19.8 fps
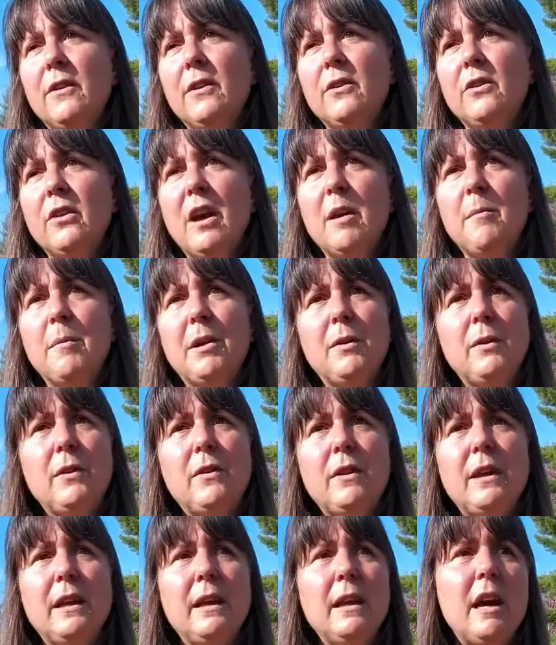other time
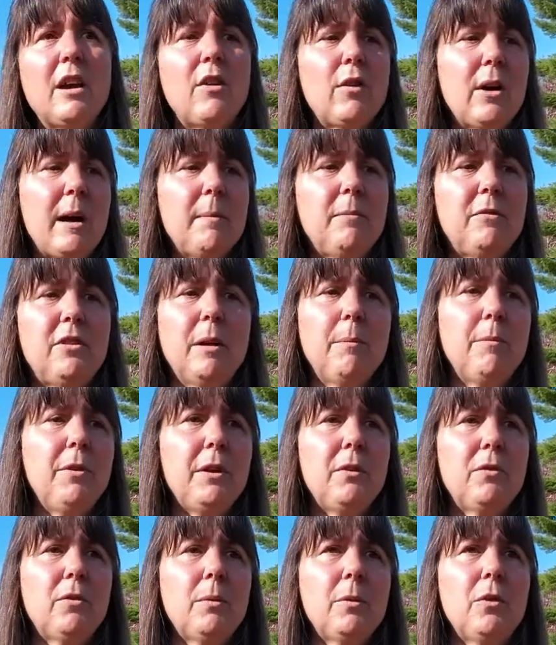I grabbed
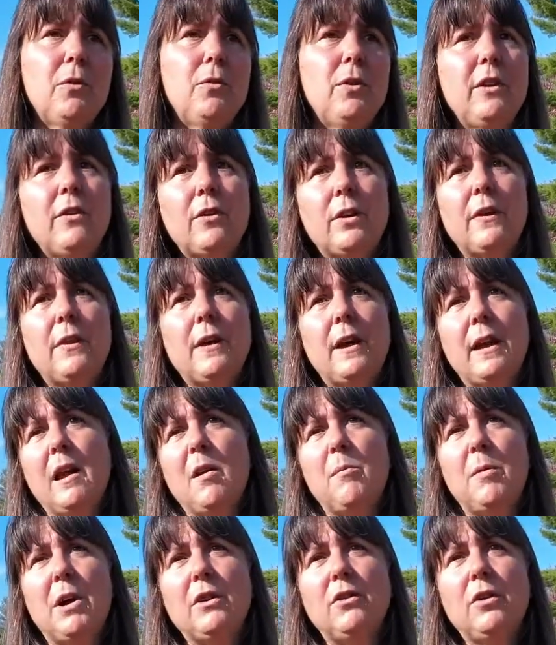dumplings from the freezer. I thought I
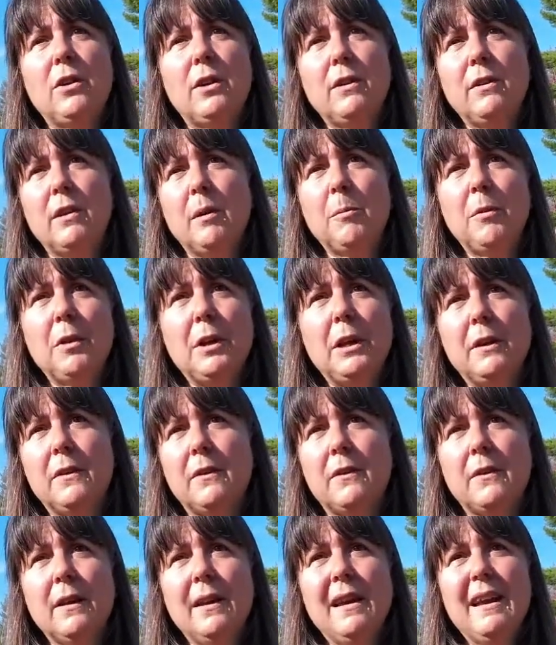had bought chicken dumplings,
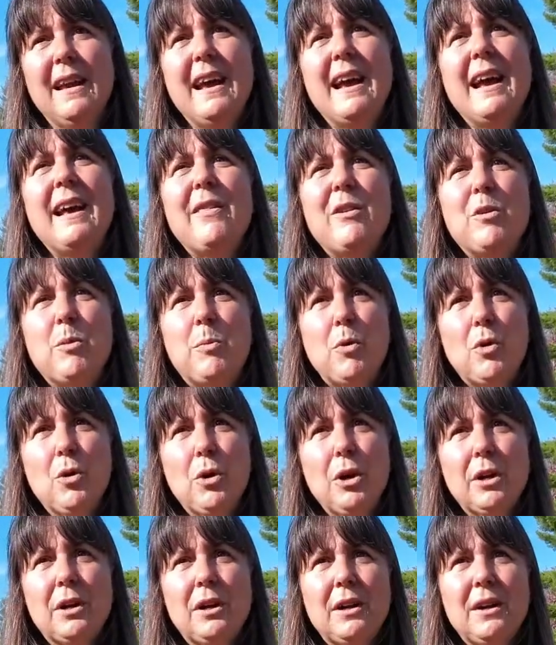and they were
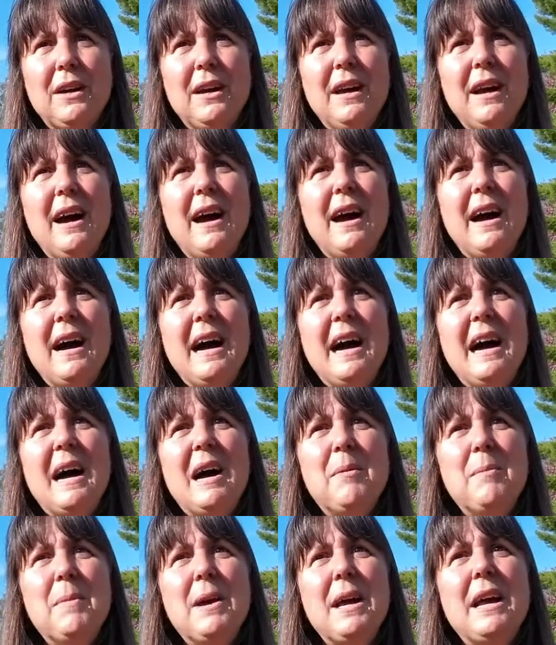pork.
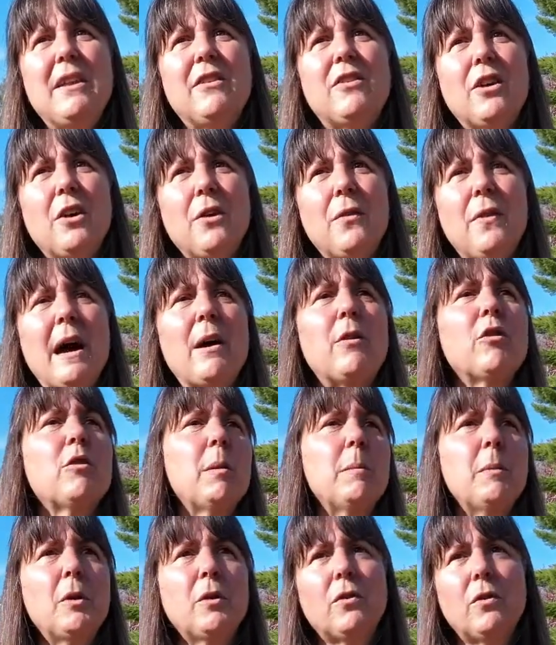And so that was
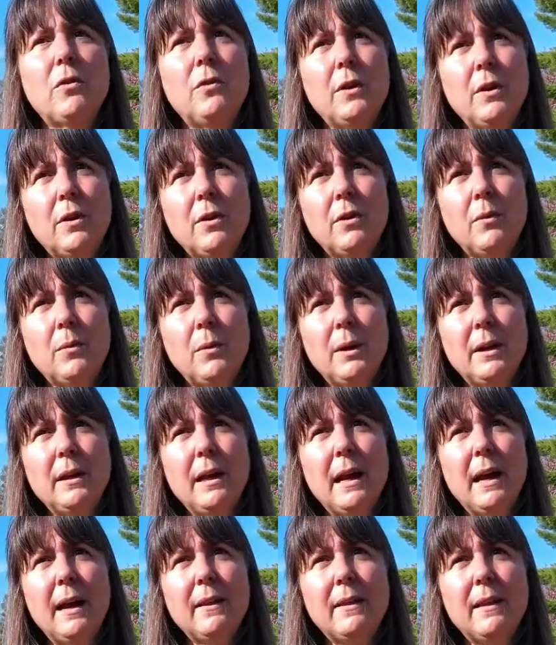my most severe one
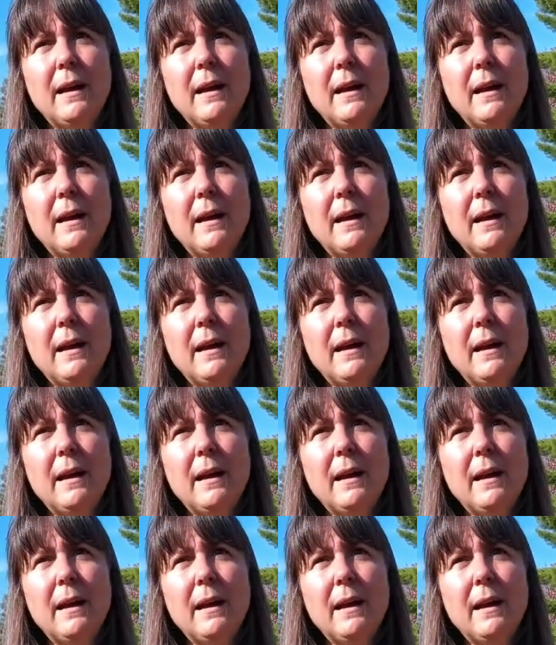yet.